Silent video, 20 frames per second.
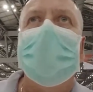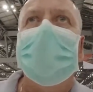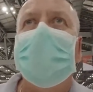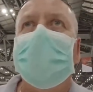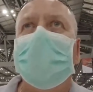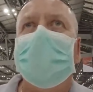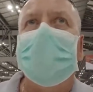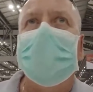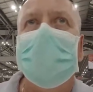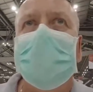
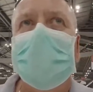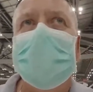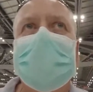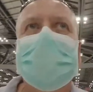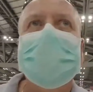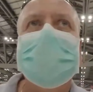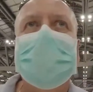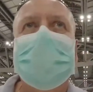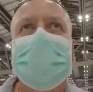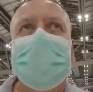
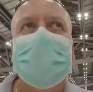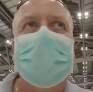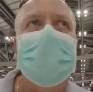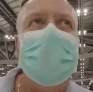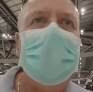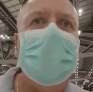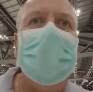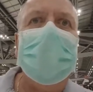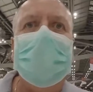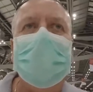Because they
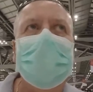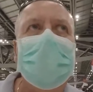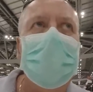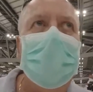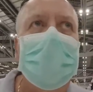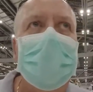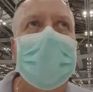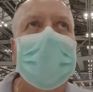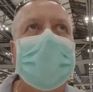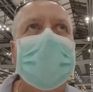land
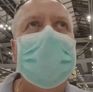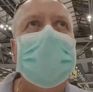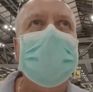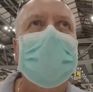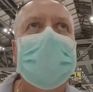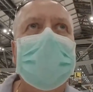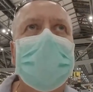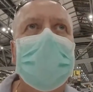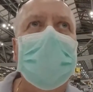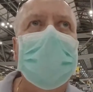at
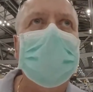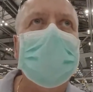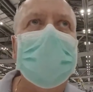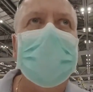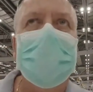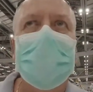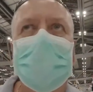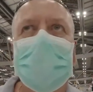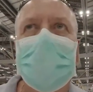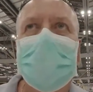
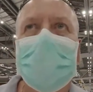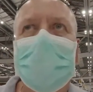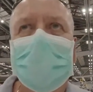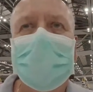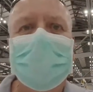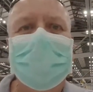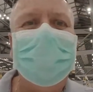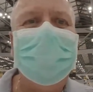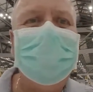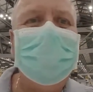Tokyo
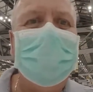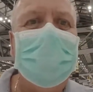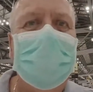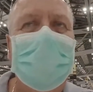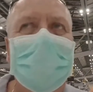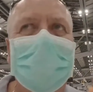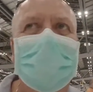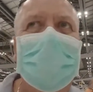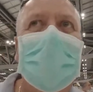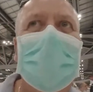
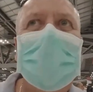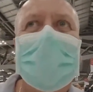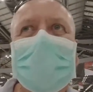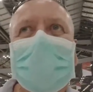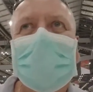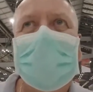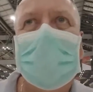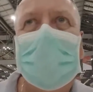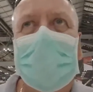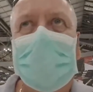
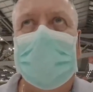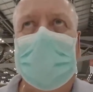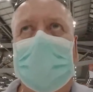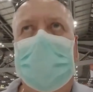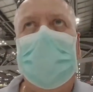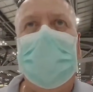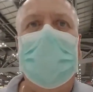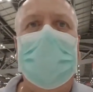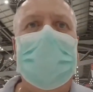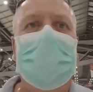Haneda
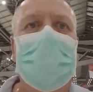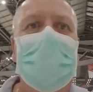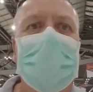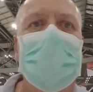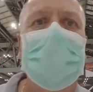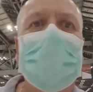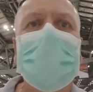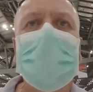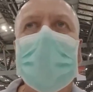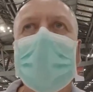
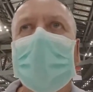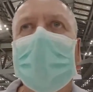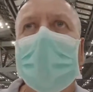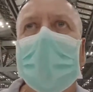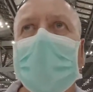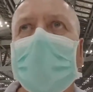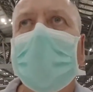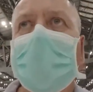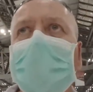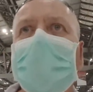Airport,
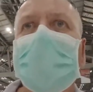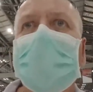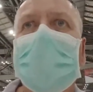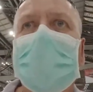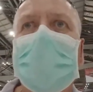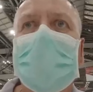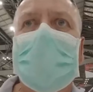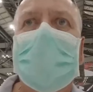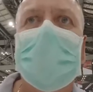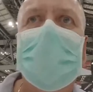and our
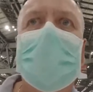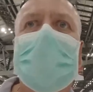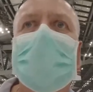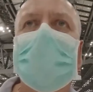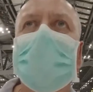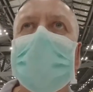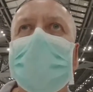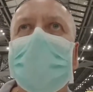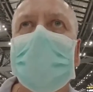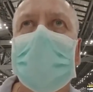Air
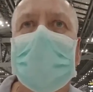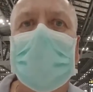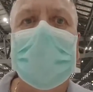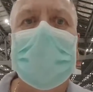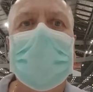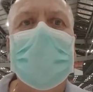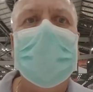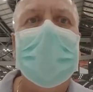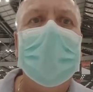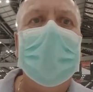Canada
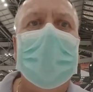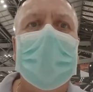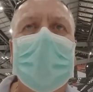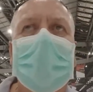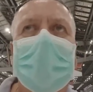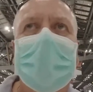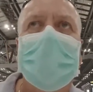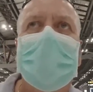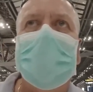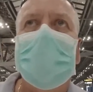flight
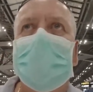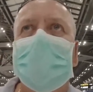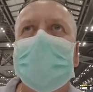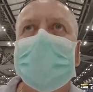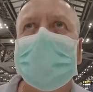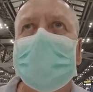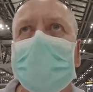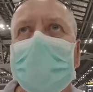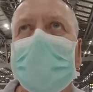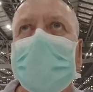
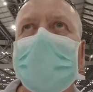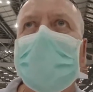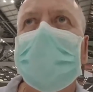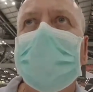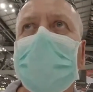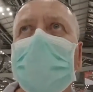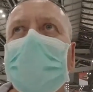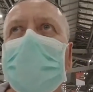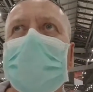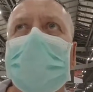flies out of
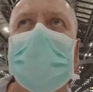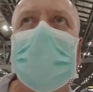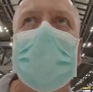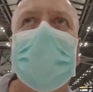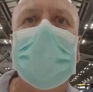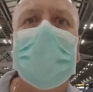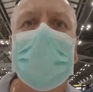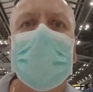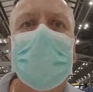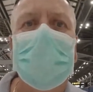
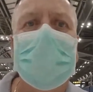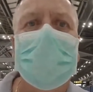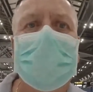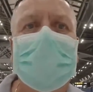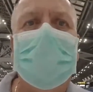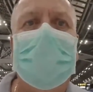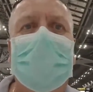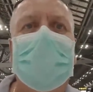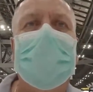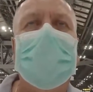Tokyo
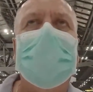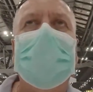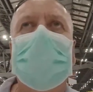Narita.